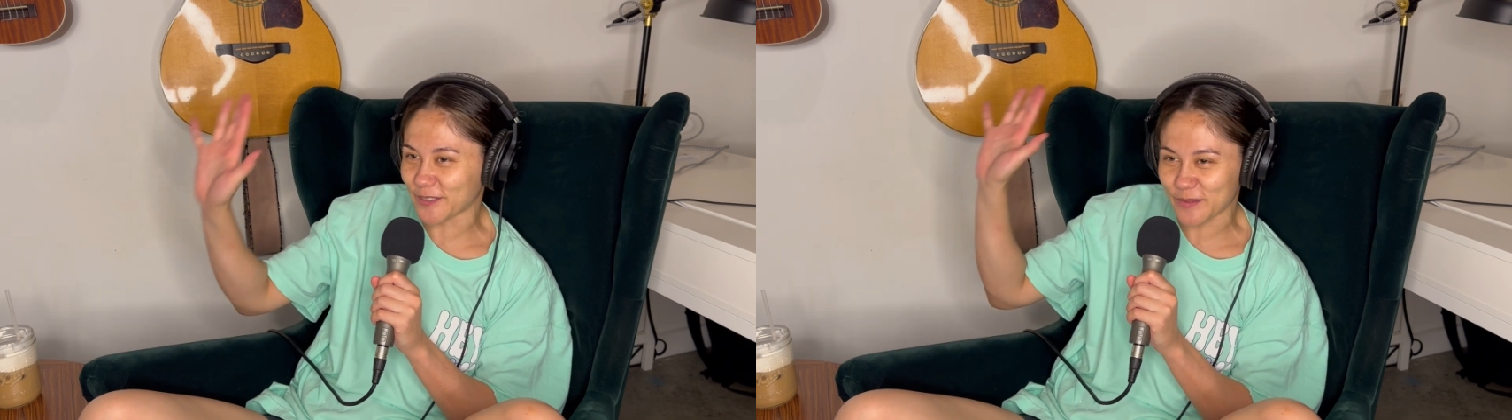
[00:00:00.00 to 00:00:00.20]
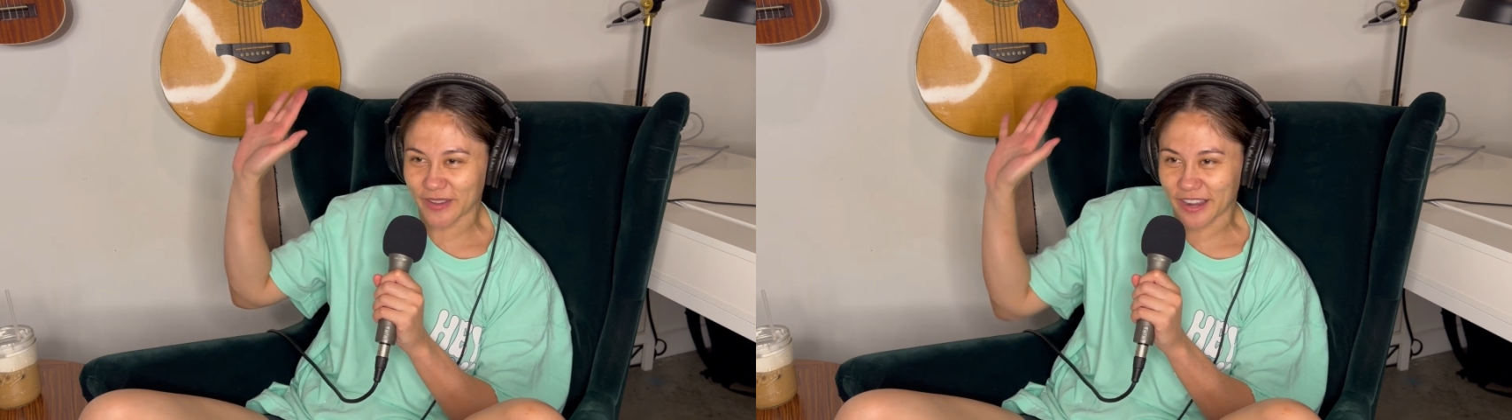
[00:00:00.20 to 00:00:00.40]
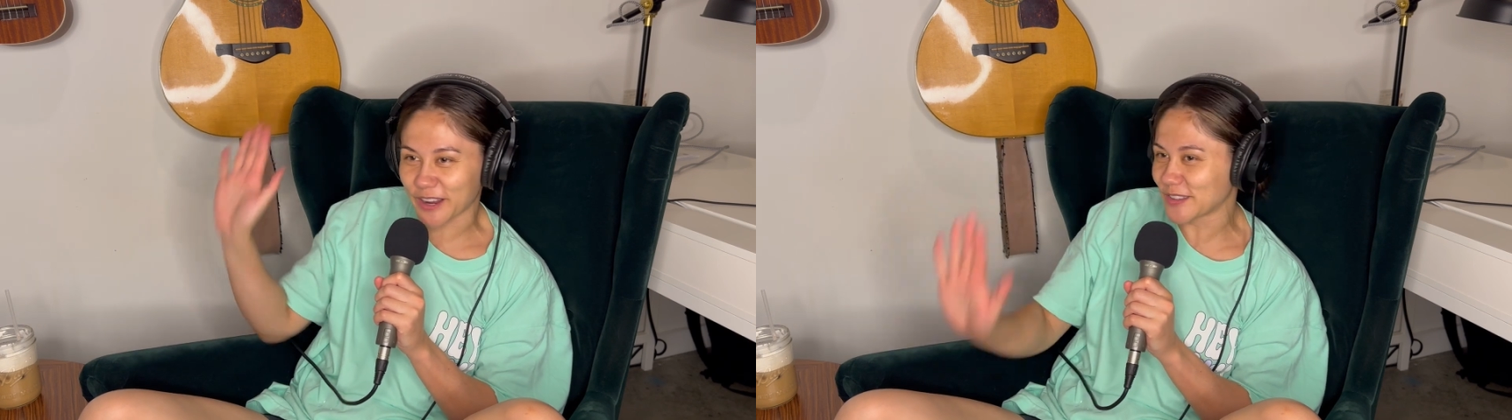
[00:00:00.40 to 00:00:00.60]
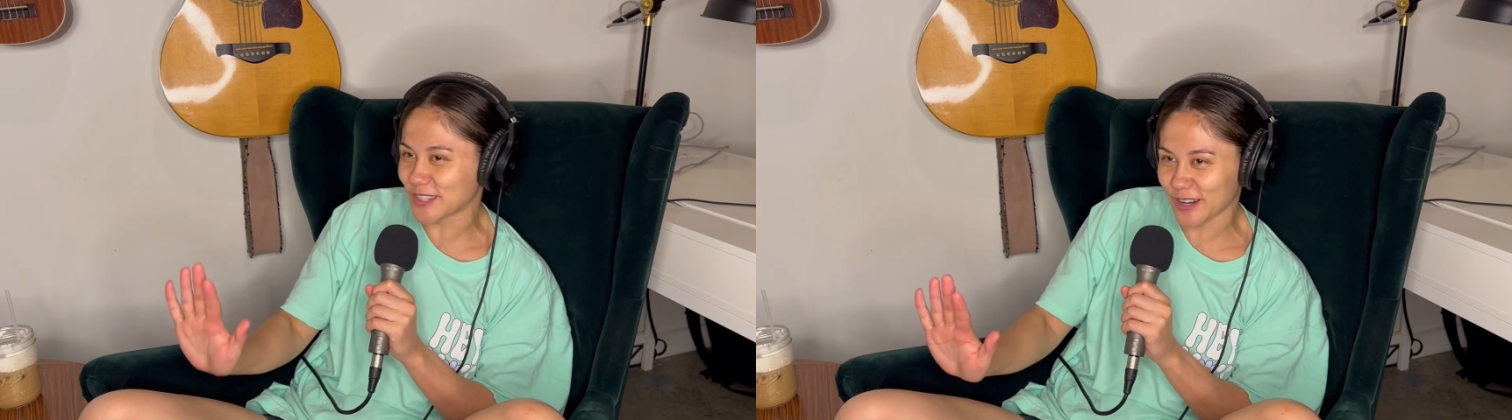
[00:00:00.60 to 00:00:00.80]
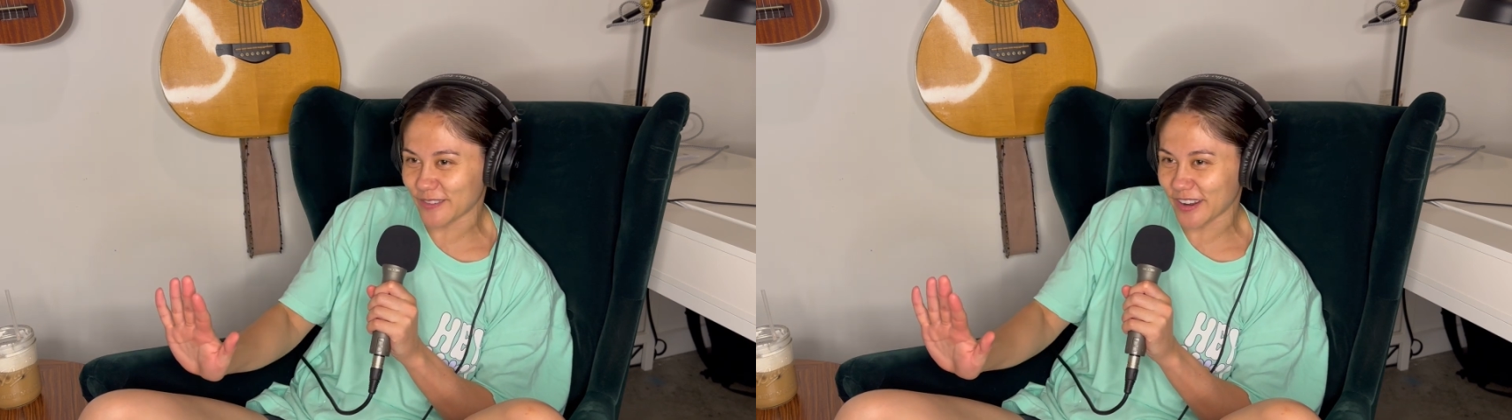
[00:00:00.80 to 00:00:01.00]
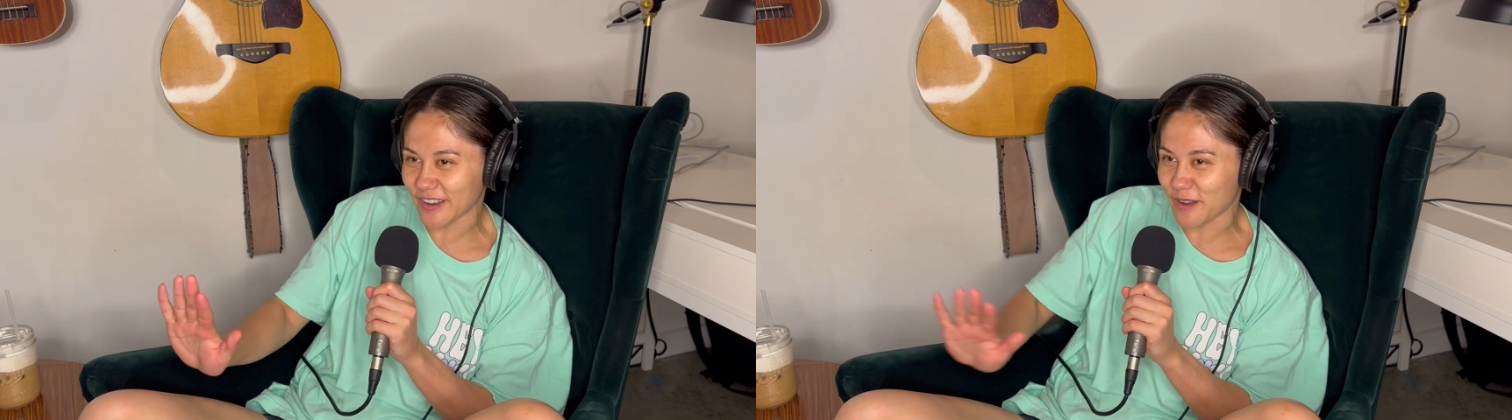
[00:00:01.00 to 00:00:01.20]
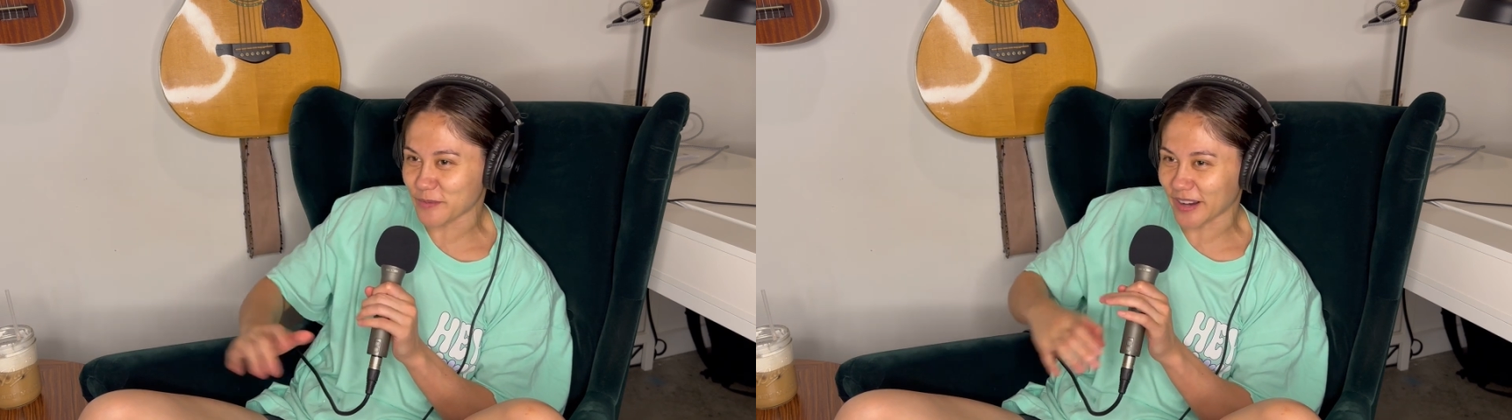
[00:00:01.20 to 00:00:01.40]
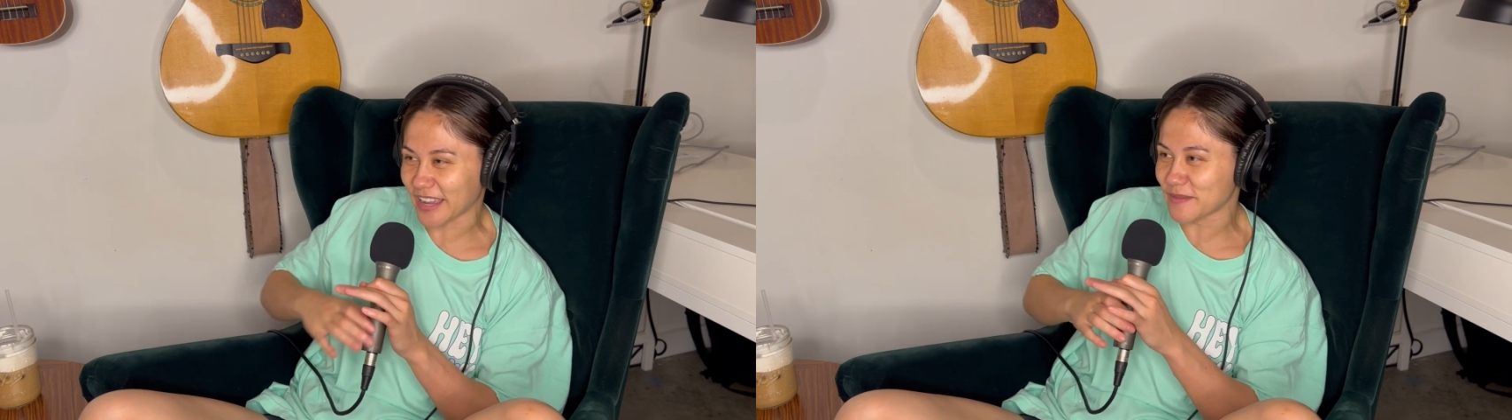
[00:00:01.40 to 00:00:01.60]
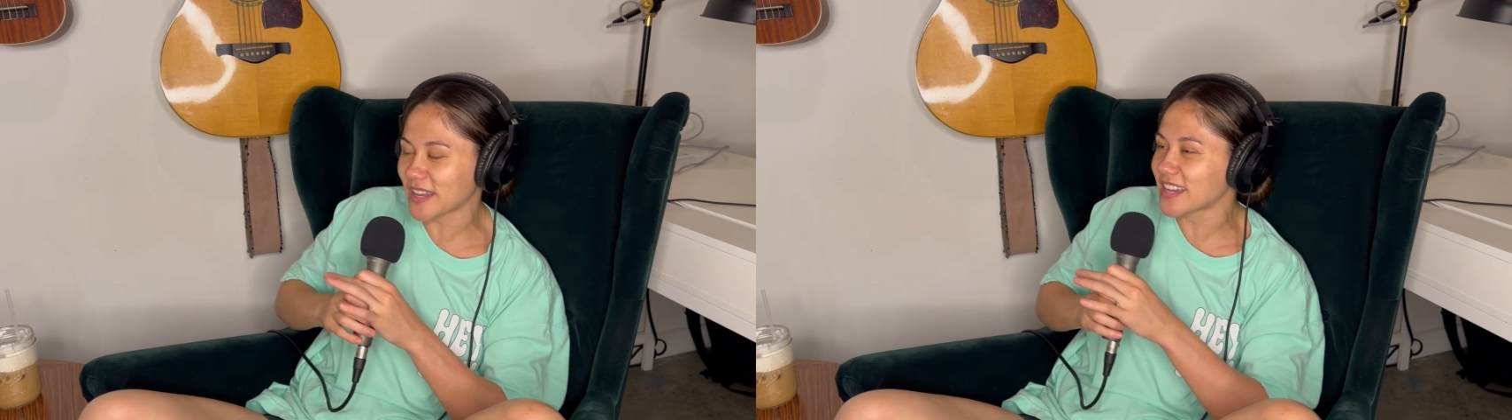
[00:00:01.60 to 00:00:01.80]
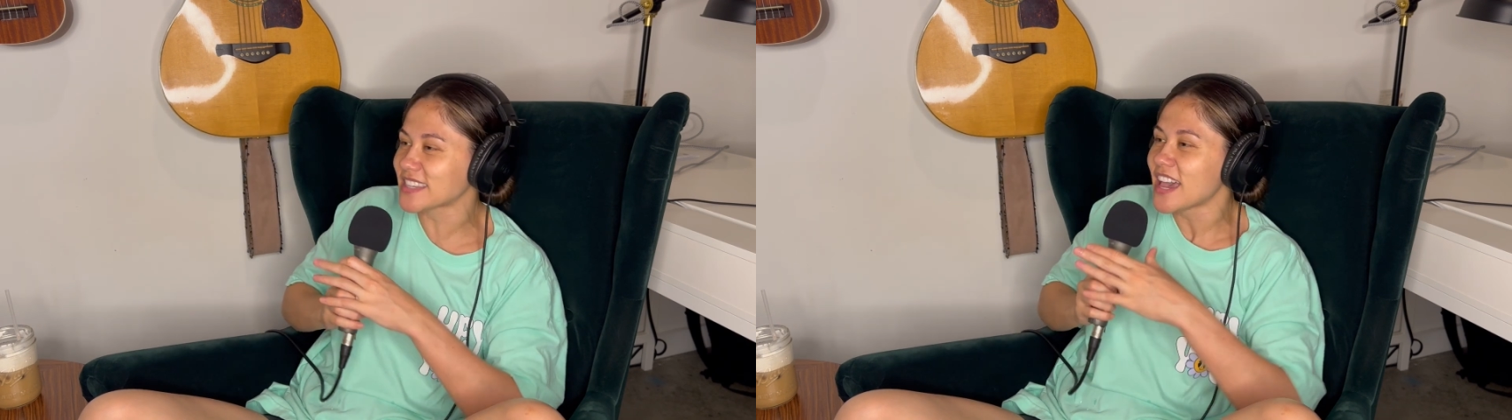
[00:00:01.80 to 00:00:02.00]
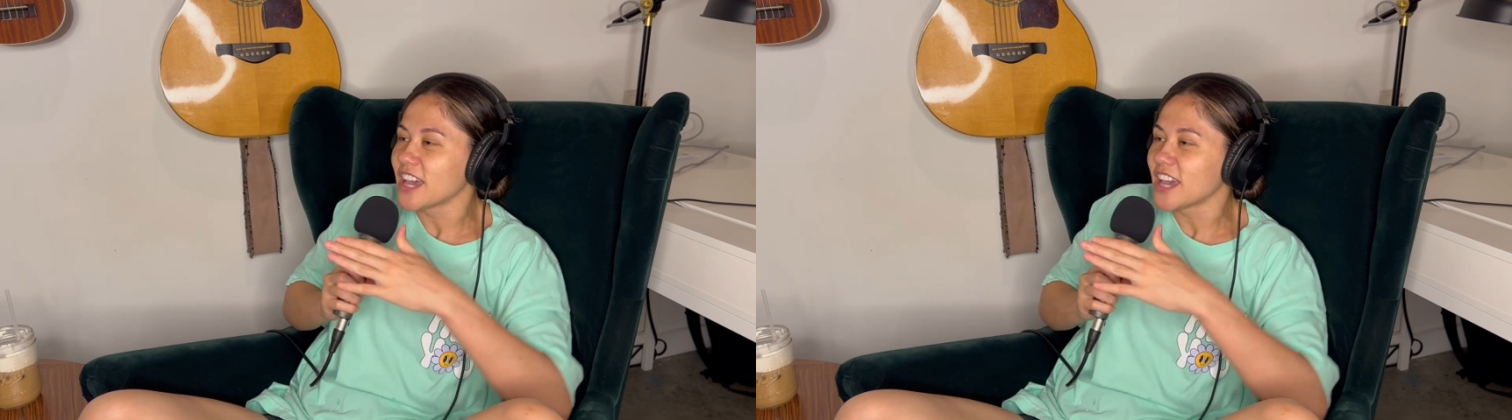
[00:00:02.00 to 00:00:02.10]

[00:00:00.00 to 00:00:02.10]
from like a conservative upbringing because